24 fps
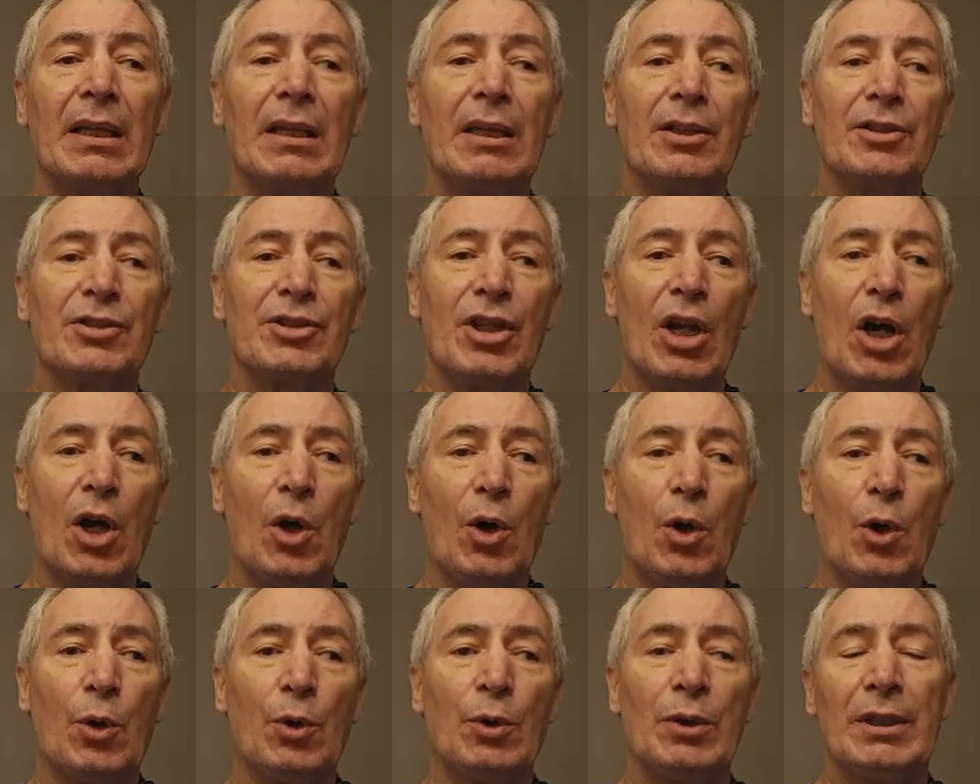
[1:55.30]

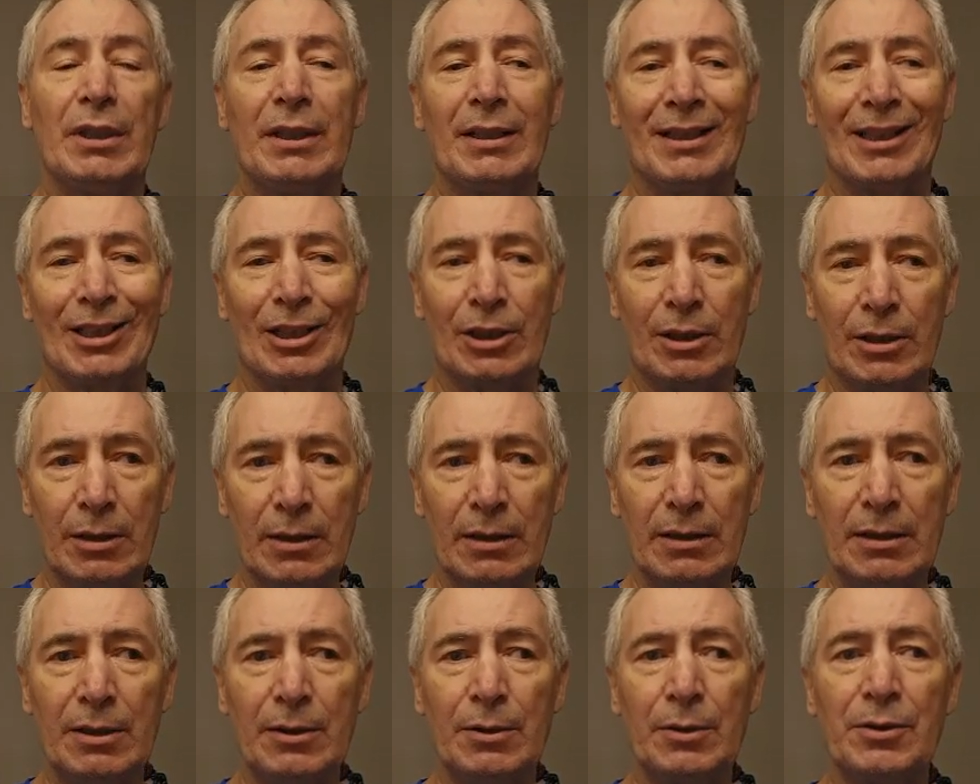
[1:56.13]
So the
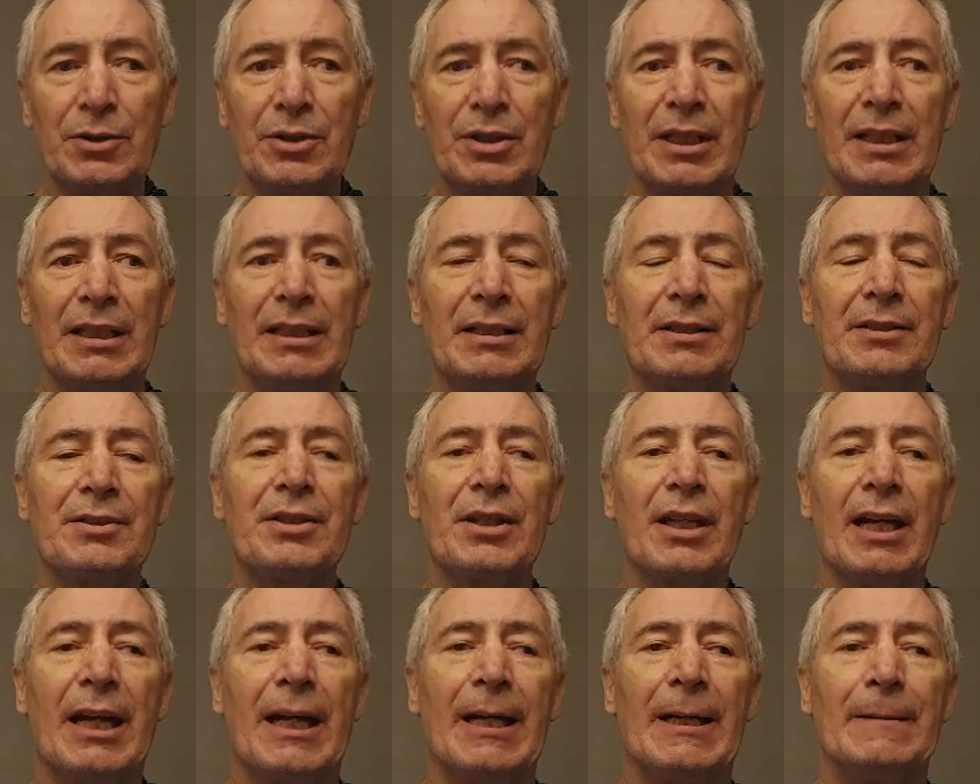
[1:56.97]
good news
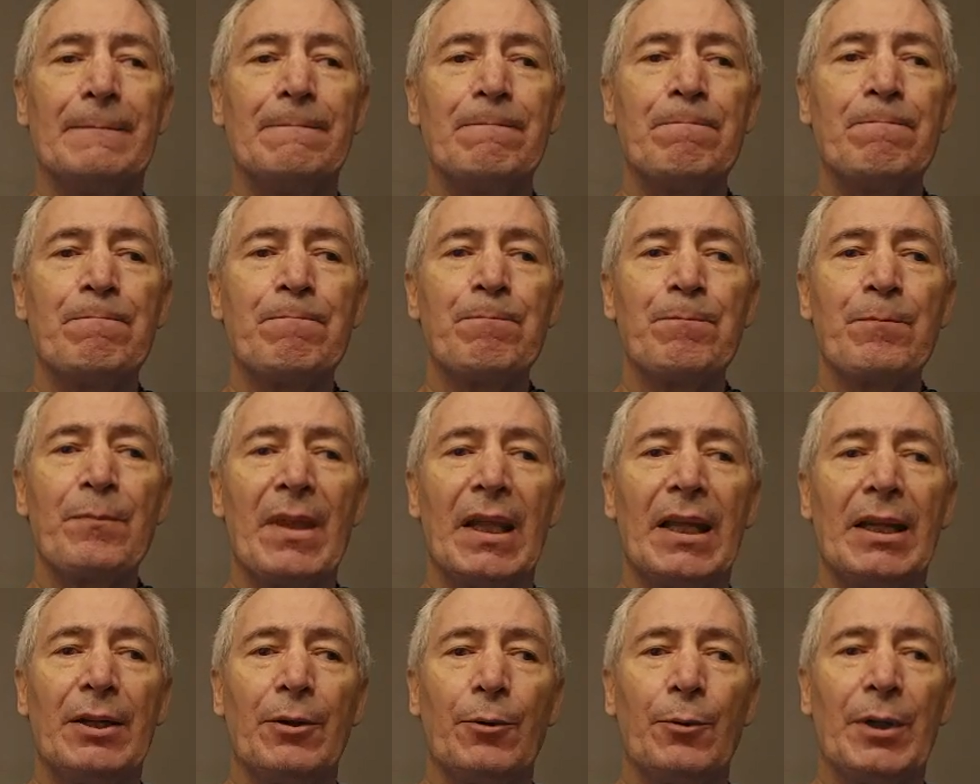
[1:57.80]
is
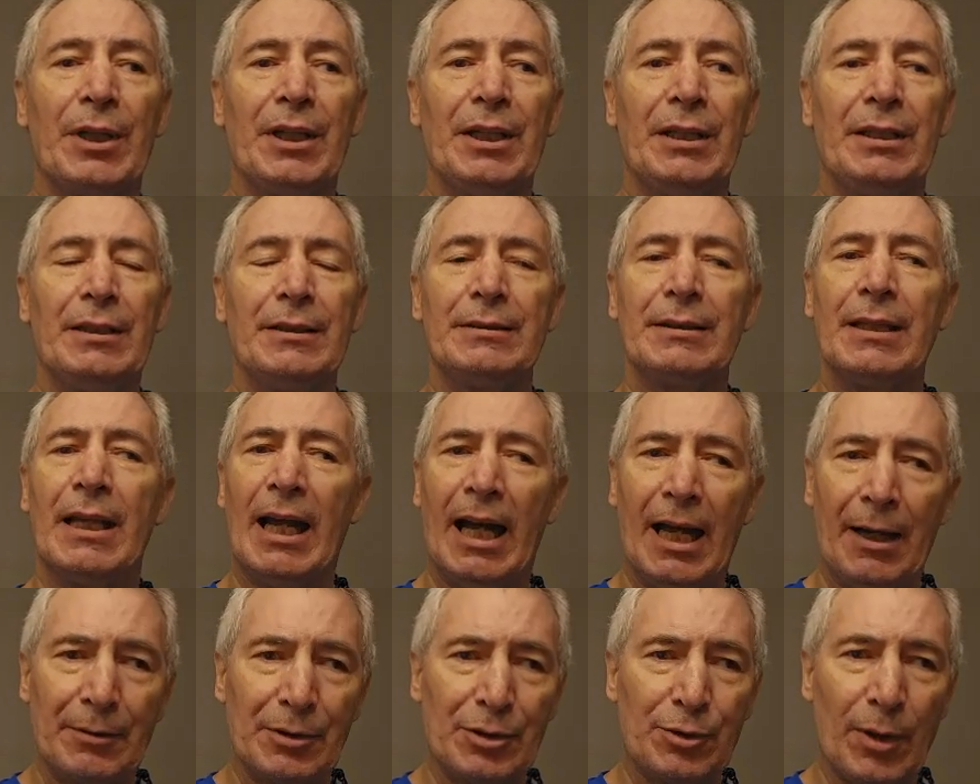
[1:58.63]

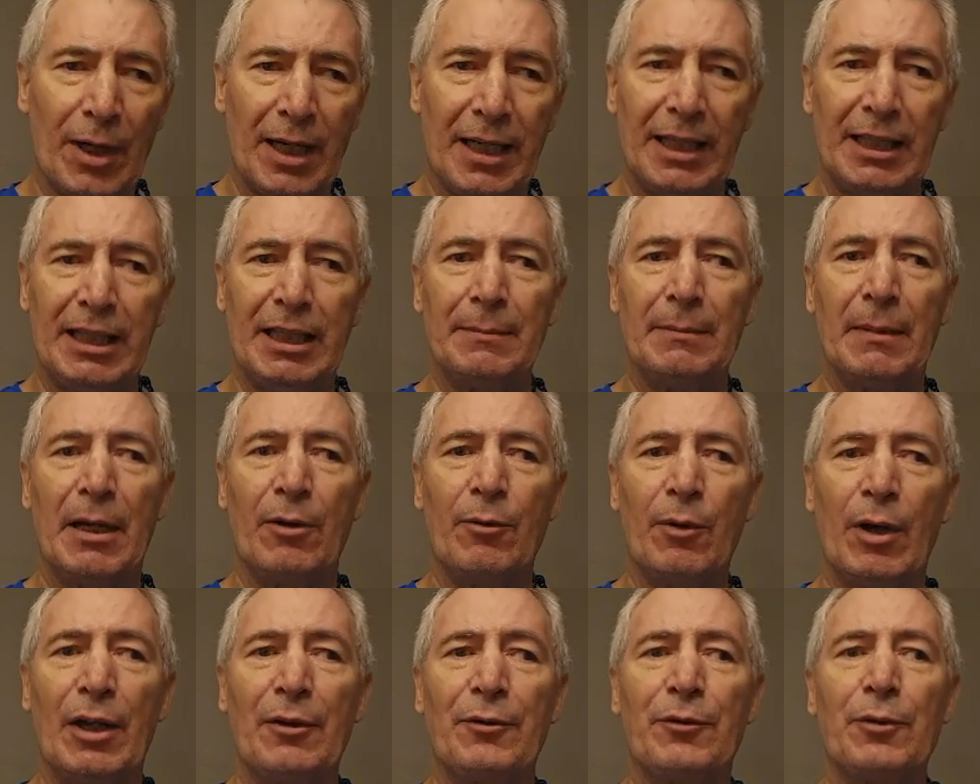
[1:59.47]
I was trying to keep my
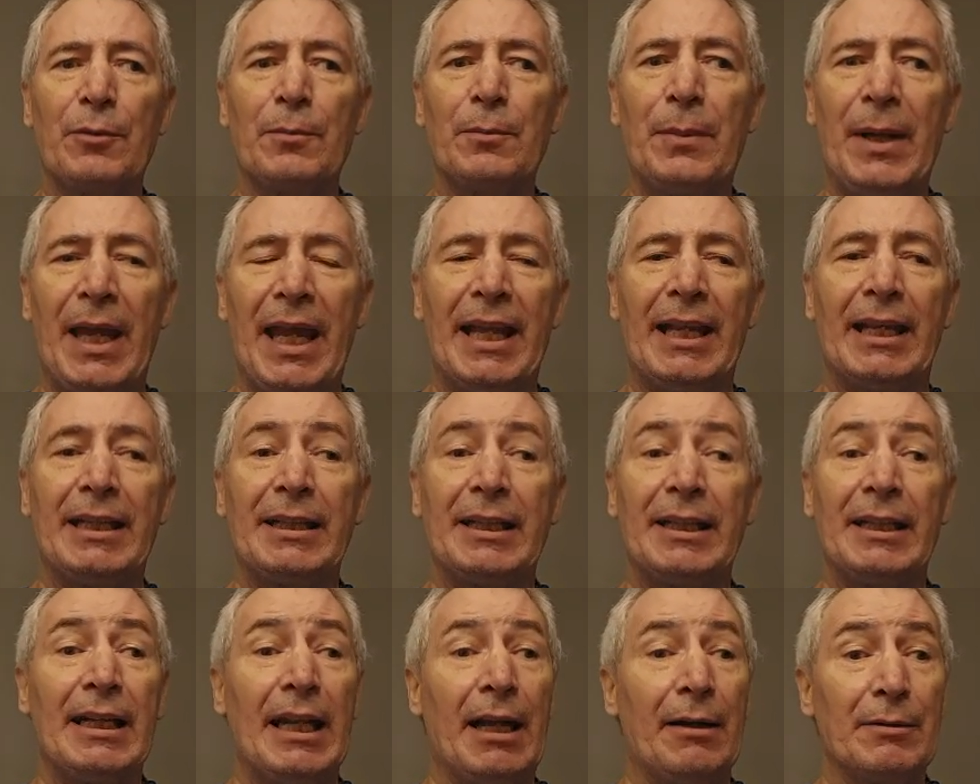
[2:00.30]
wife from
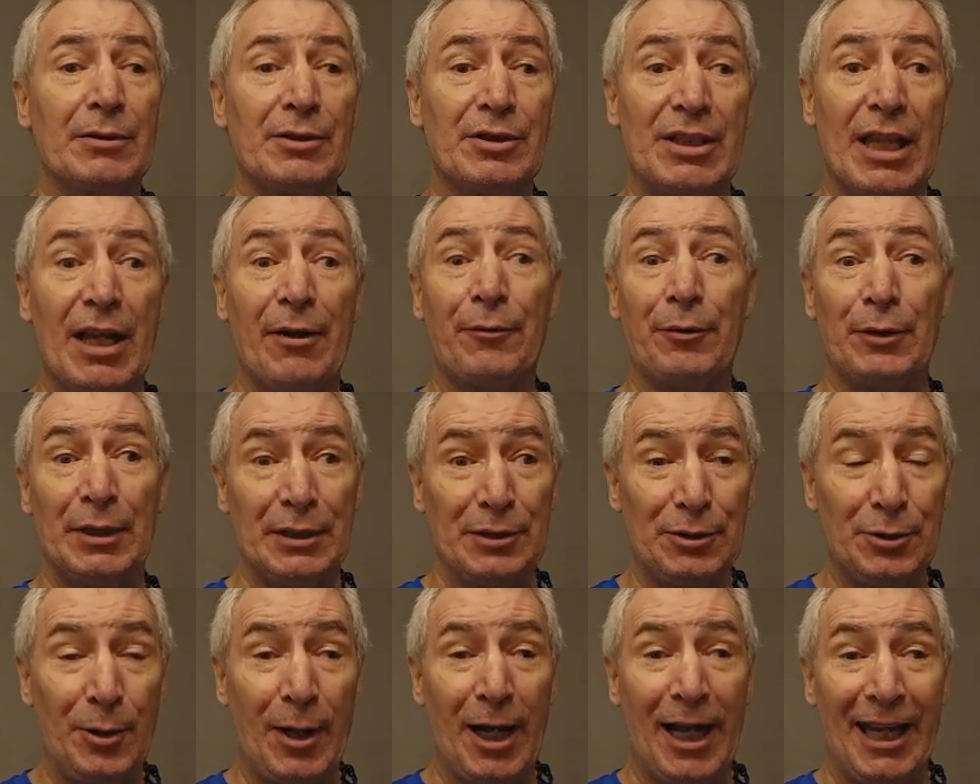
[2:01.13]
panicking, and I was definitely
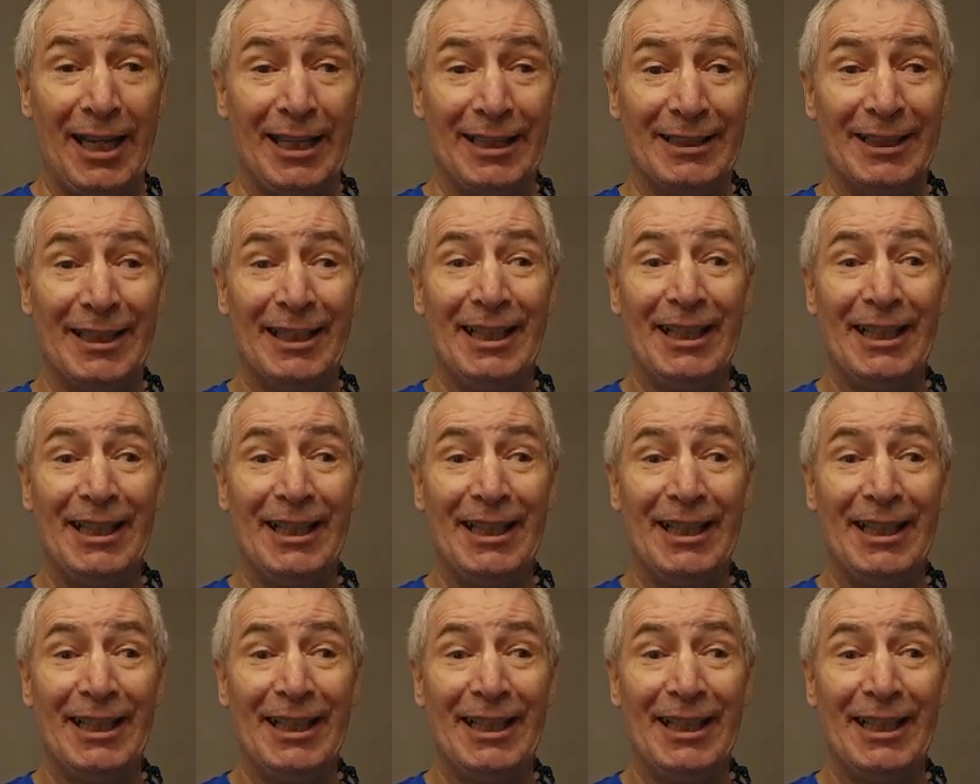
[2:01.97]
trying